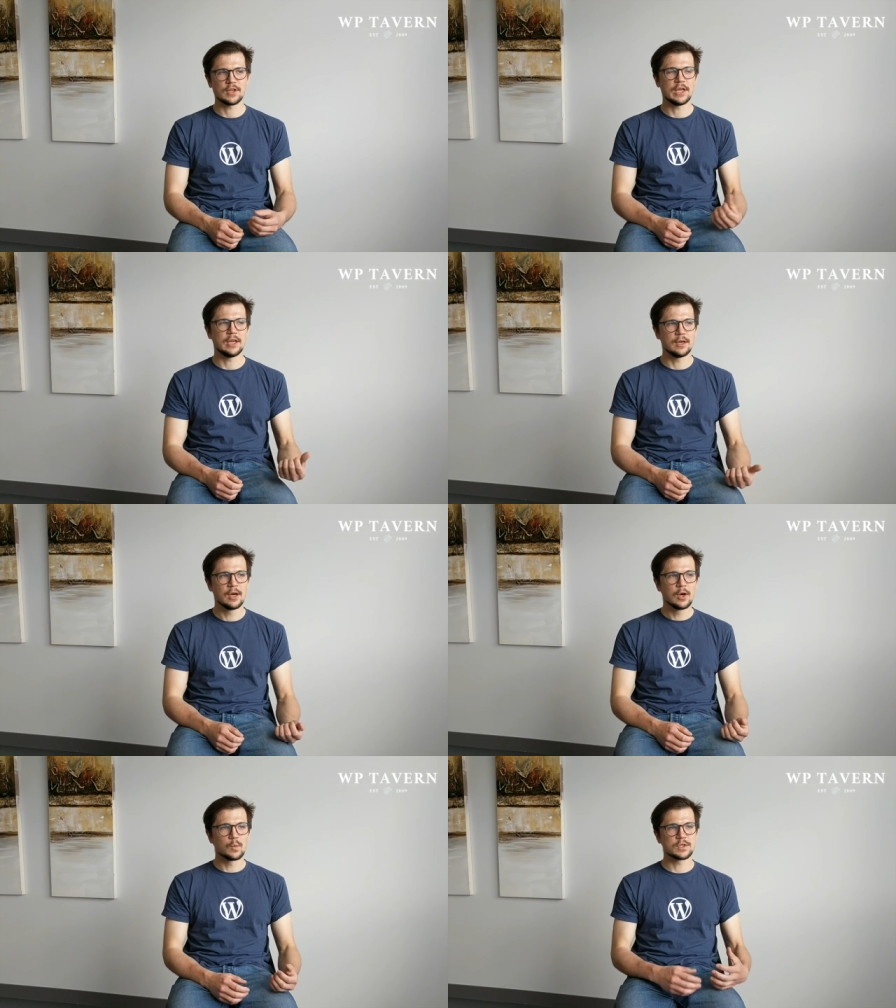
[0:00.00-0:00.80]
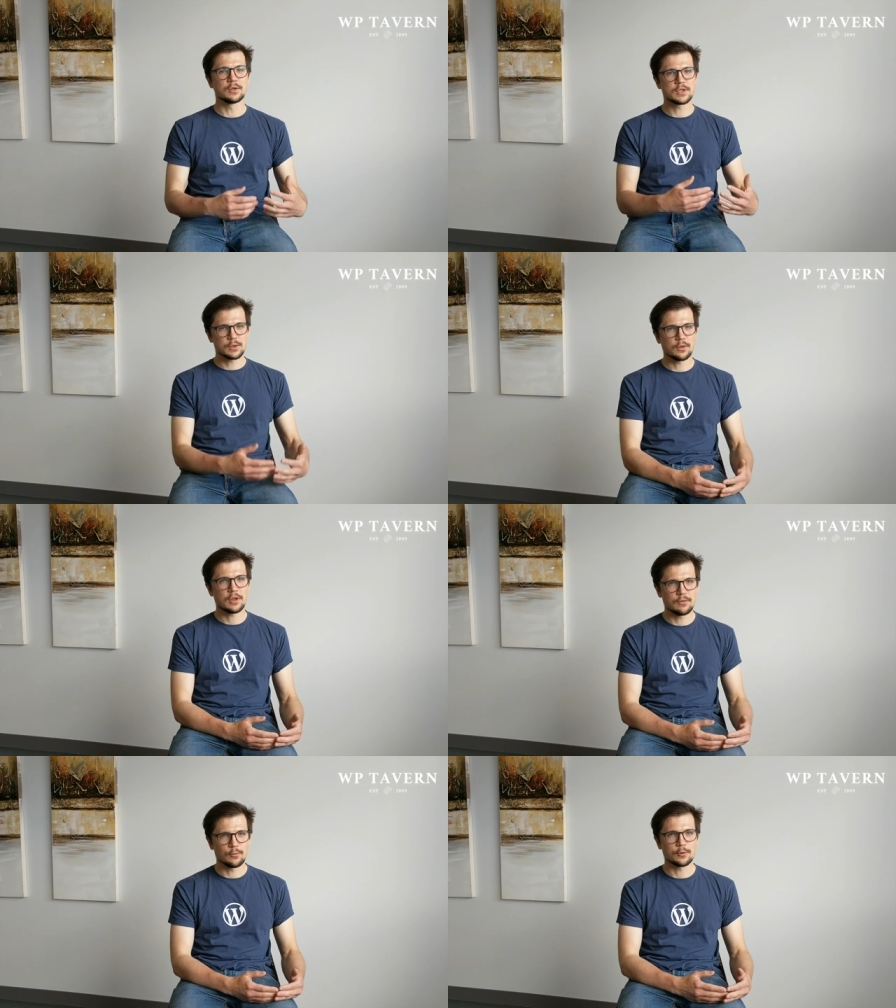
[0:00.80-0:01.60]
He was also on
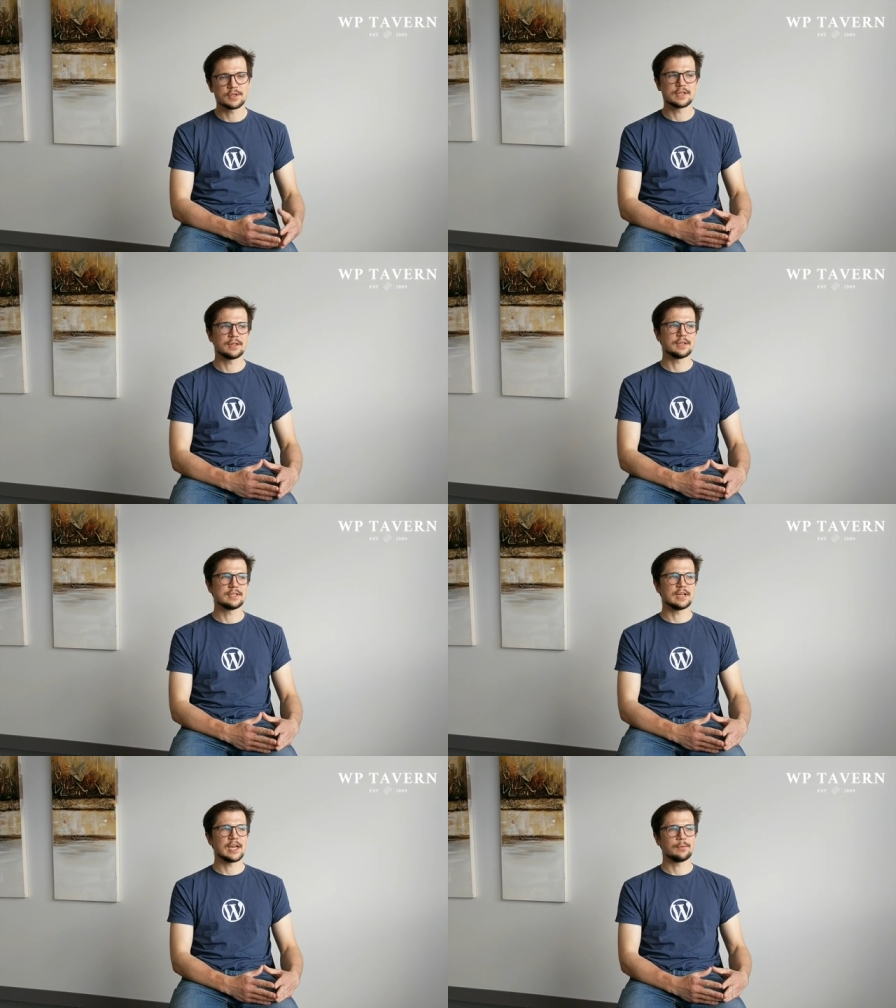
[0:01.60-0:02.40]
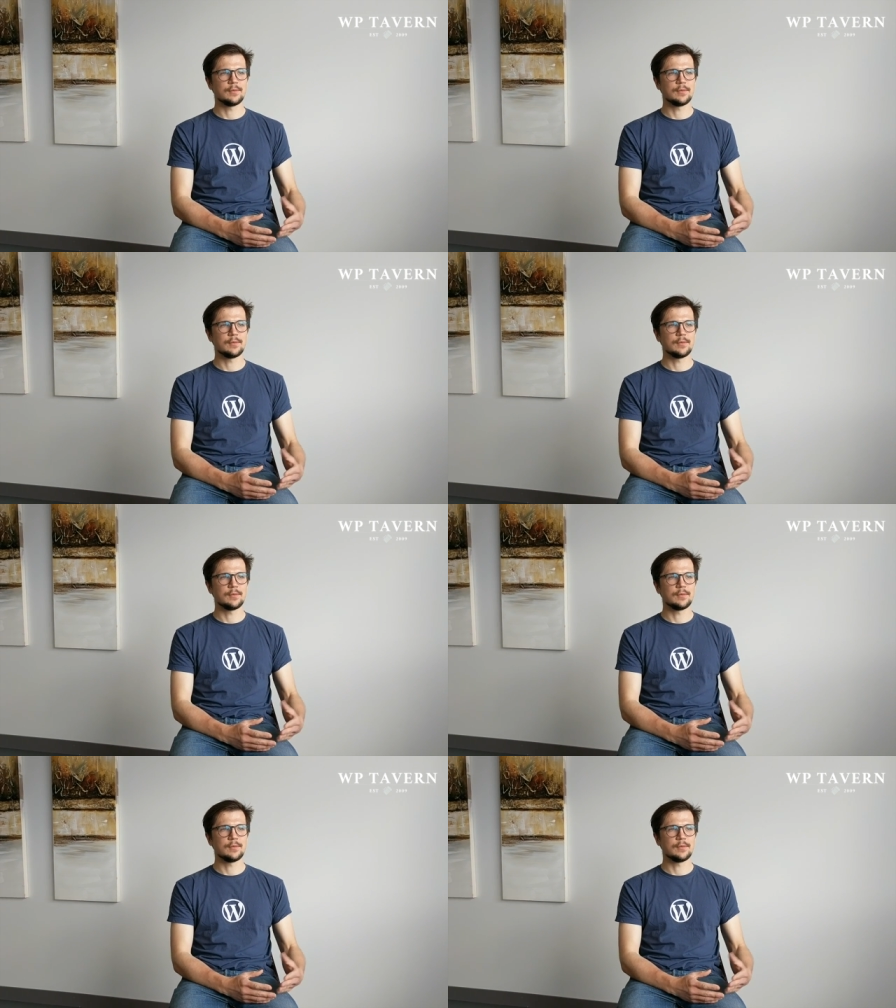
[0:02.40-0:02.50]
Theme Forest at the time.